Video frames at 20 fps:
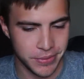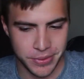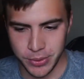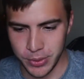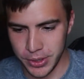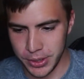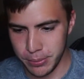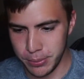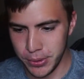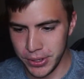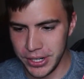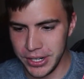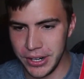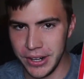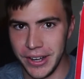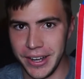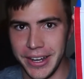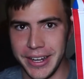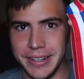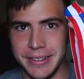We're gonna put it
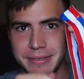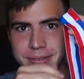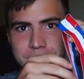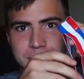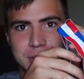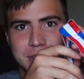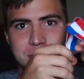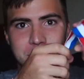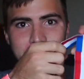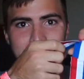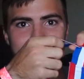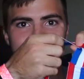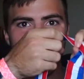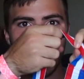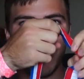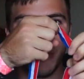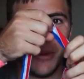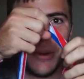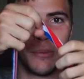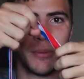on so we can
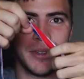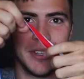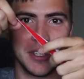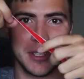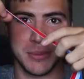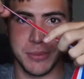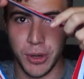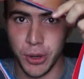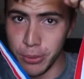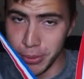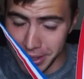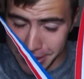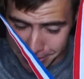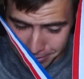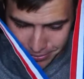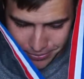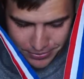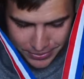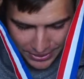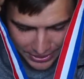remember this moment
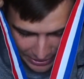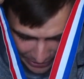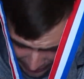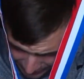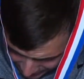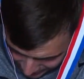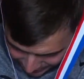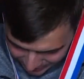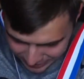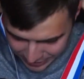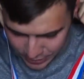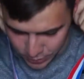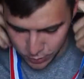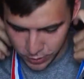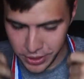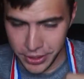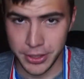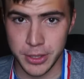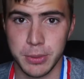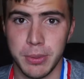as
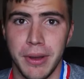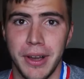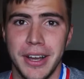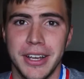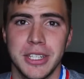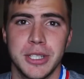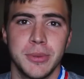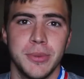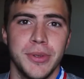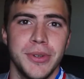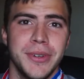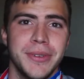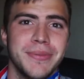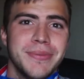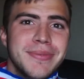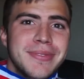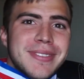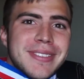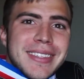well as possible.